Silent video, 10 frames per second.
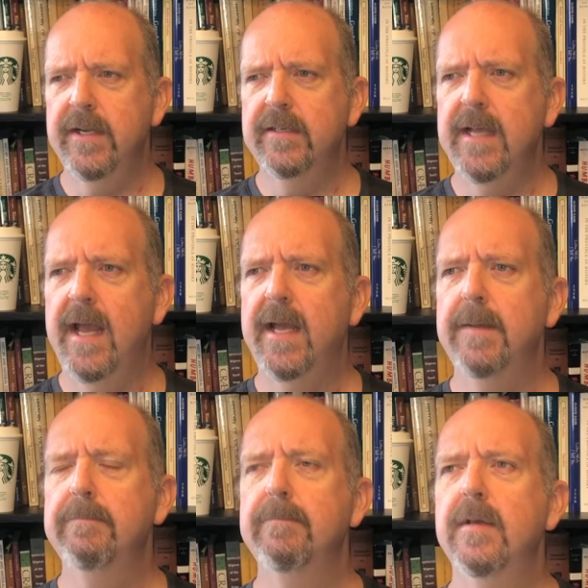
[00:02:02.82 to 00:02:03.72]
time
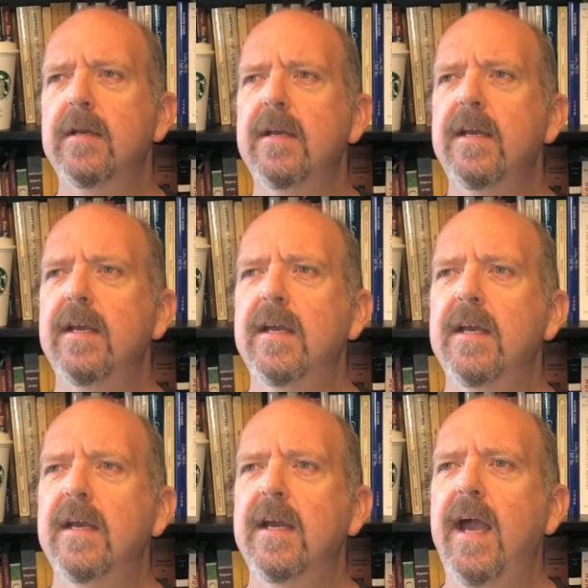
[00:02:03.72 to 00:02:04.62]

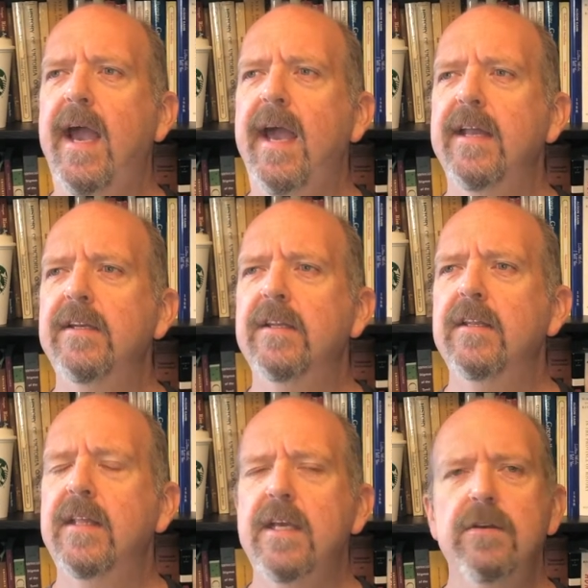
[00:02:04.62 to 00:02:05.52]
and
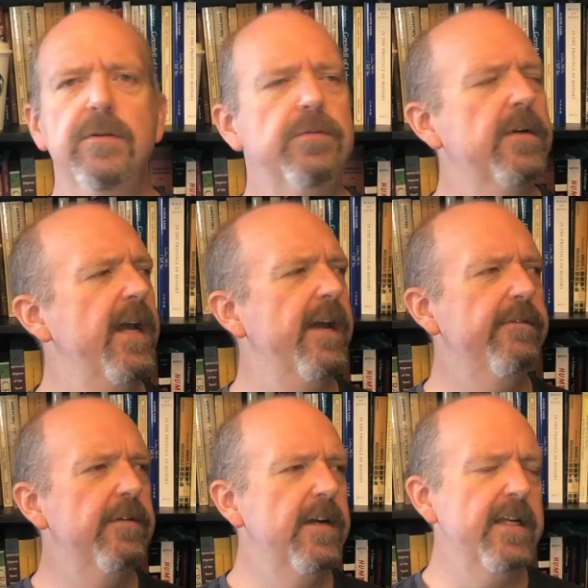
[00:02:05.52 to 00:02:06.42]
they use
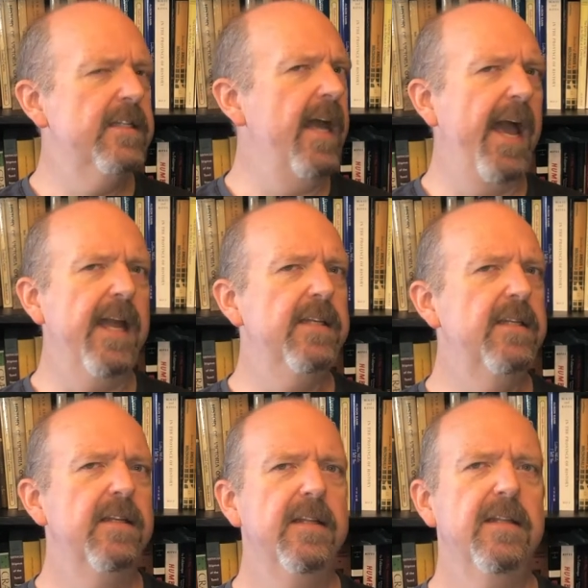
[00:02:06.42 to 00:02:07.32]
whatever is at
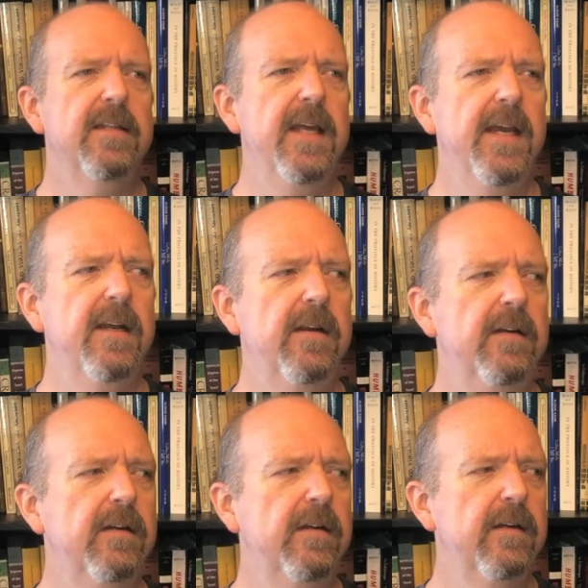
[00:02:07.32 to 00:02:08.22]
their
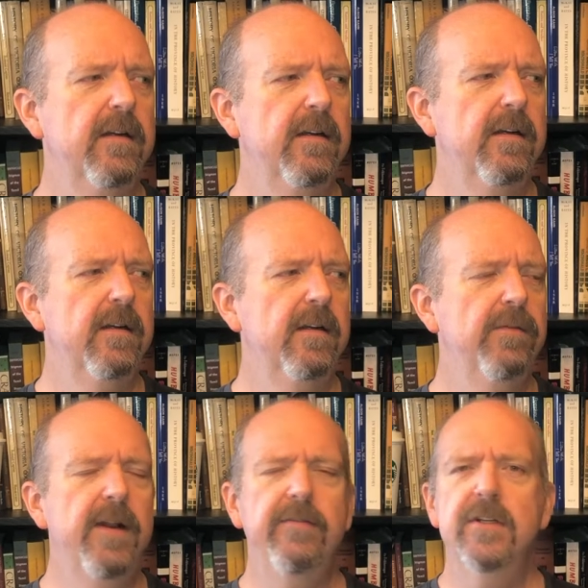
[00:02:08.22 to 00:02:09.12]
uh,
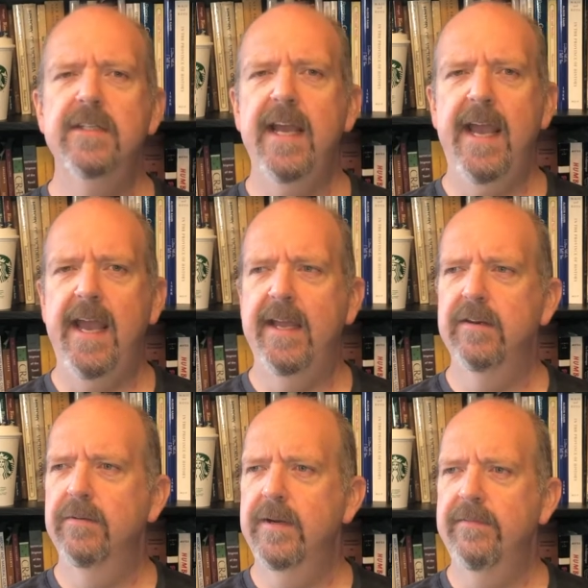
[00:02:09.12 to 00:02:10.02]
whatever is to hand
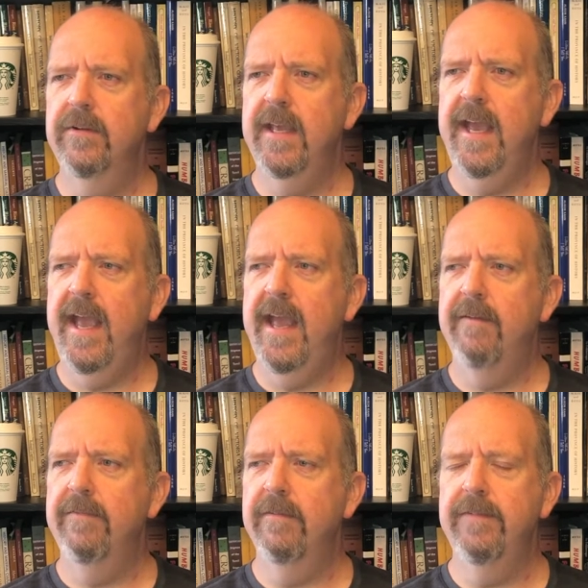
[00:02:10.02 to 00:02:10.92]
whatever they
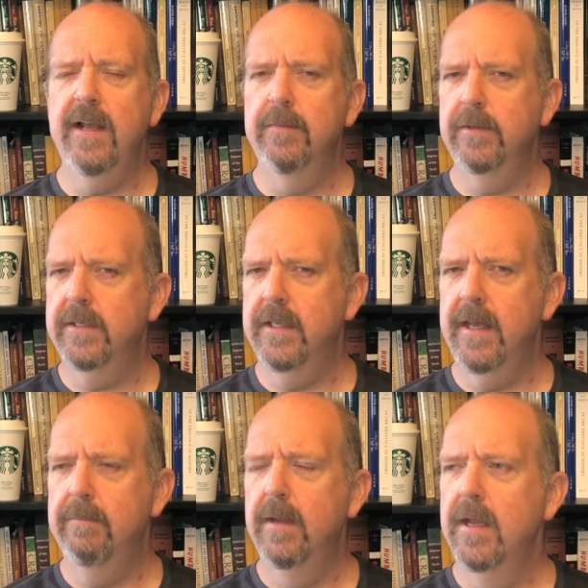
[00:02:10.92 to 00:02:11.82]
have available to
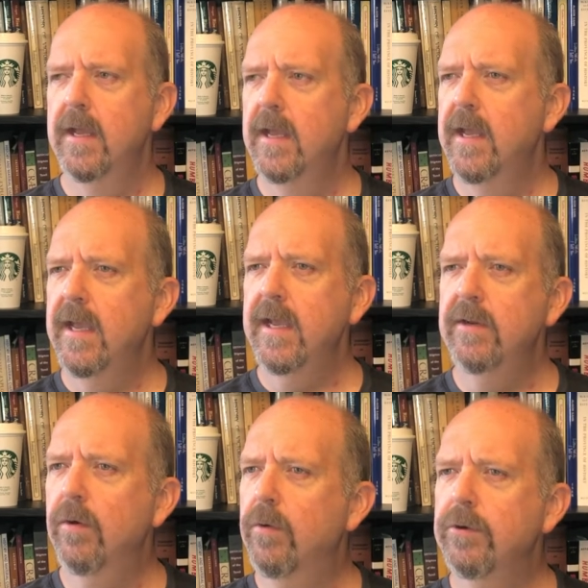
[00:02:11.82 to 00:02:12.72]
them in
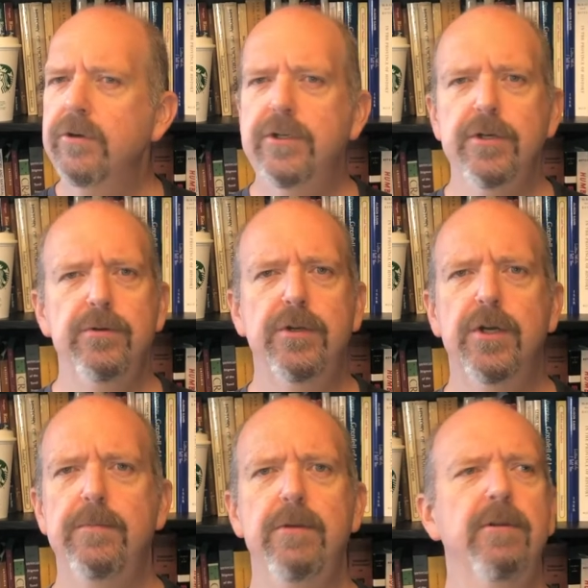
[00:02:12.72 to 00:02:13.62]
order to
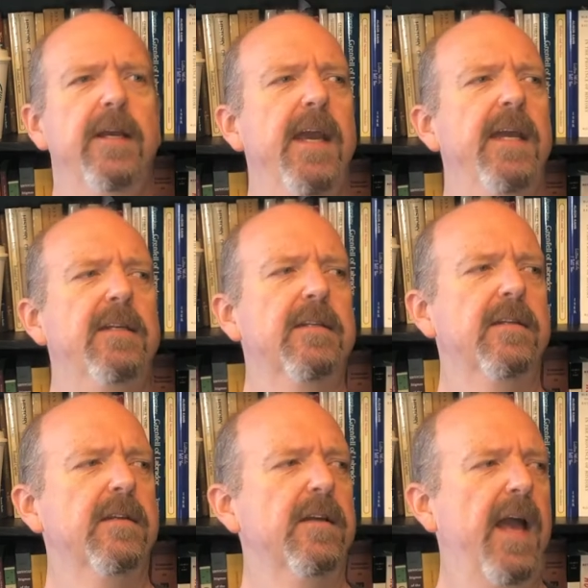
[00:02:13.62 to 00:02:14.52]
communicate
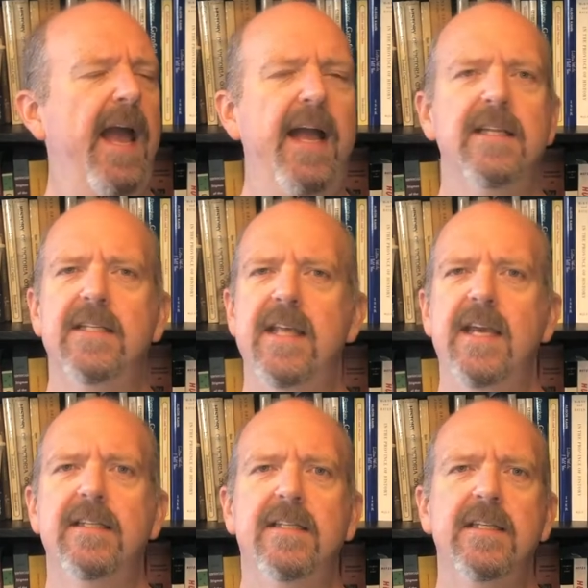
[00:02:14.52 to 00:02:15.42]
as they
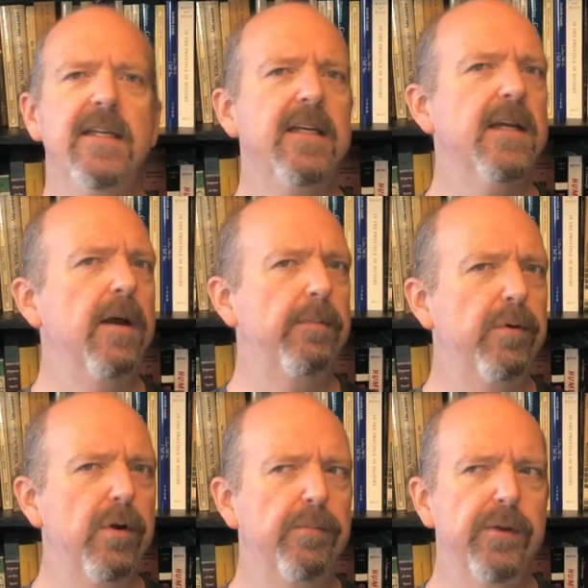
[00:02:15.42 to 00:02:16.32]
see
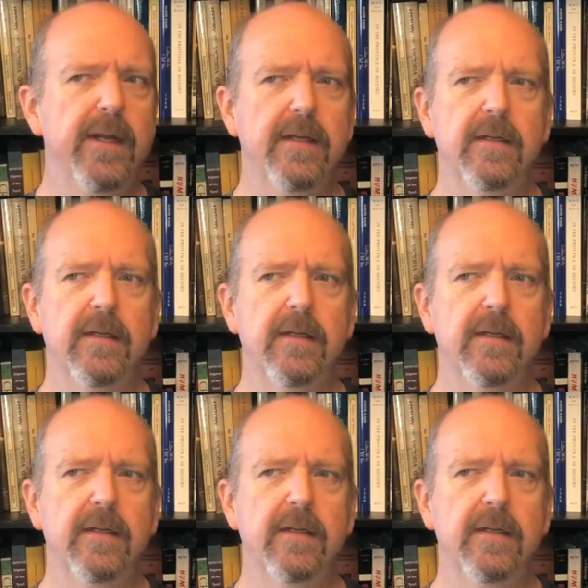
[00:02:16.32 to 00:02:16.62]
appropriate